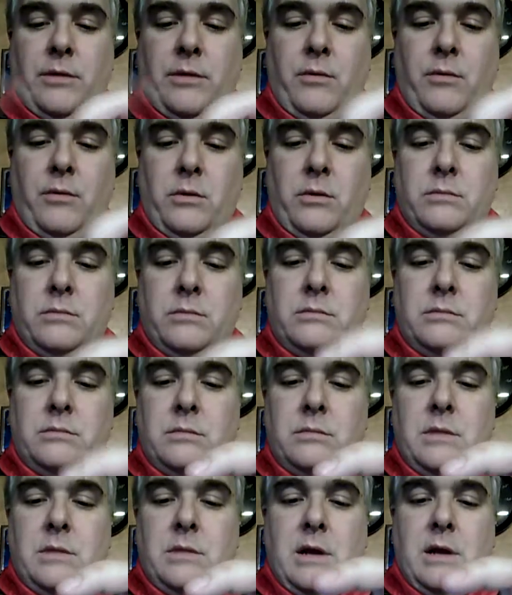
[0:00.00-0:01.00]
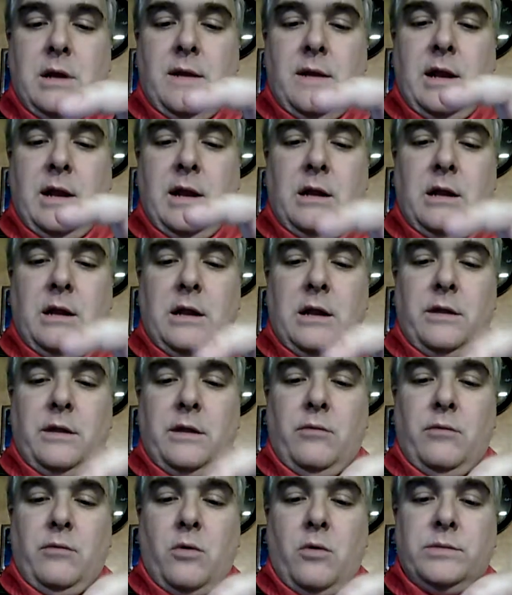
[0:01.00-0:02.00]
through, and then I'll allow
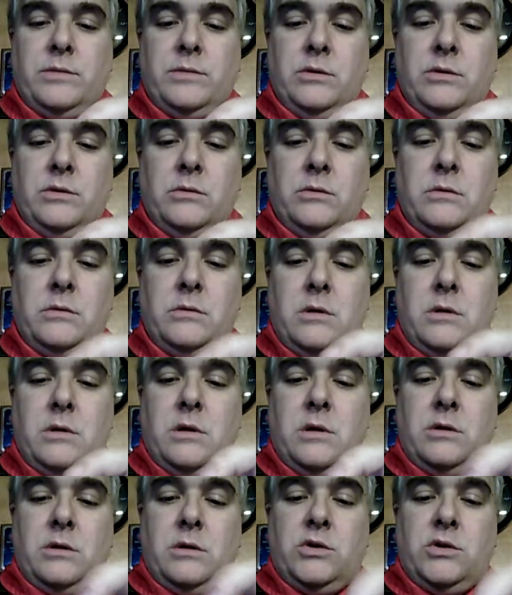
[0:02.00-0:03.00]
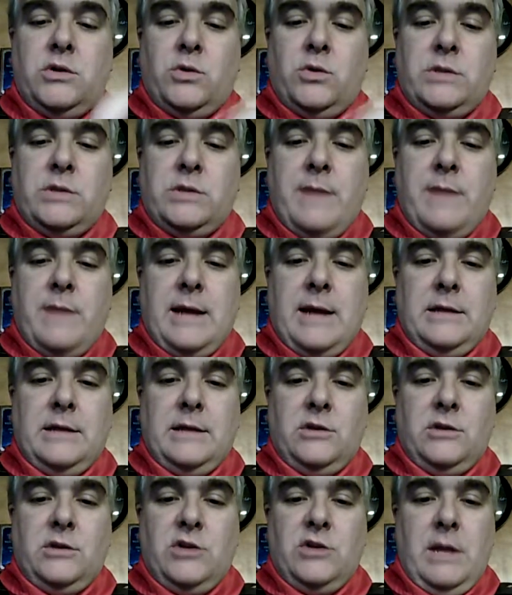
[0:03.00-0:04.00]
the rope to twist back
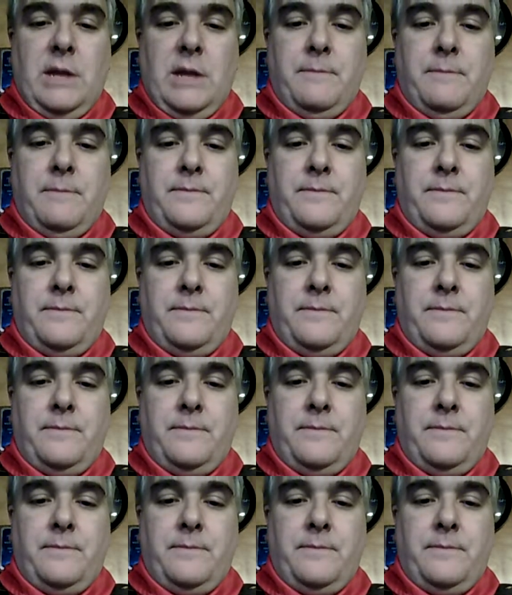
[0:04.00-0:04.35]
into shape.